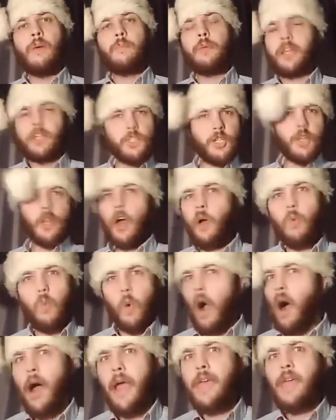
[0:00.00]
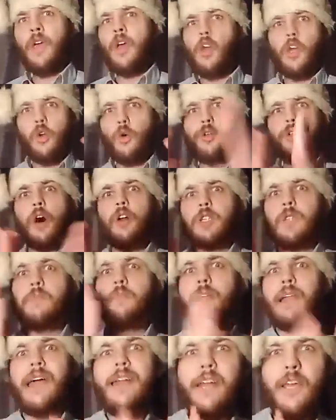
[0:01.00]
Because you know why? You're not
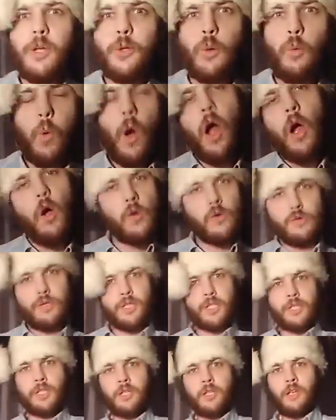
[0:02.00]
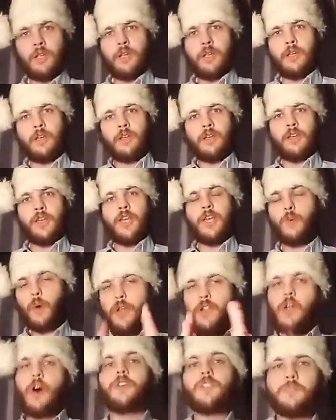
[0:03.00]
Millennial Woes. You
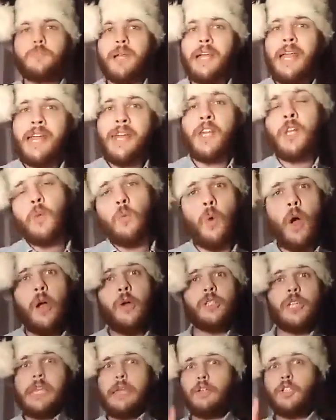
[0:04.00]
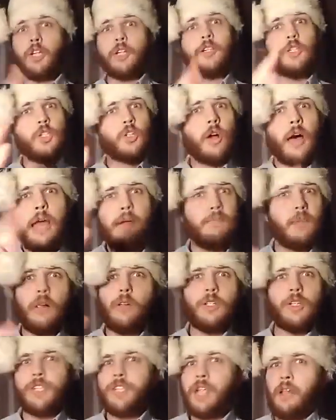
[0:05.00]
are not Millennial Woes, and you shouldn't try and
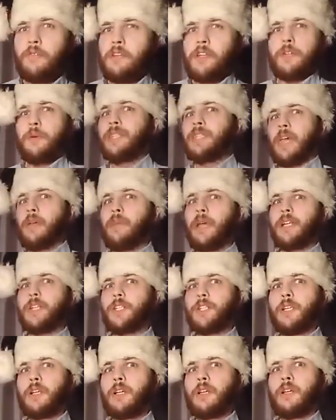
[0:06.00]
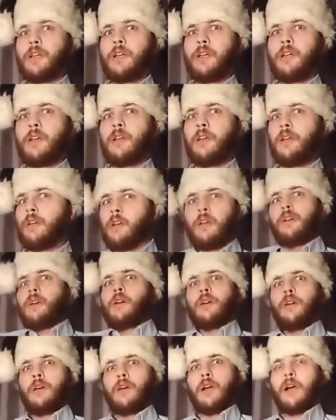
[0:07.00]
mold yourself into his image.
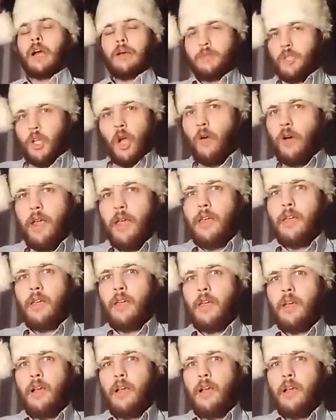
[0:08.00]
I'm sorry.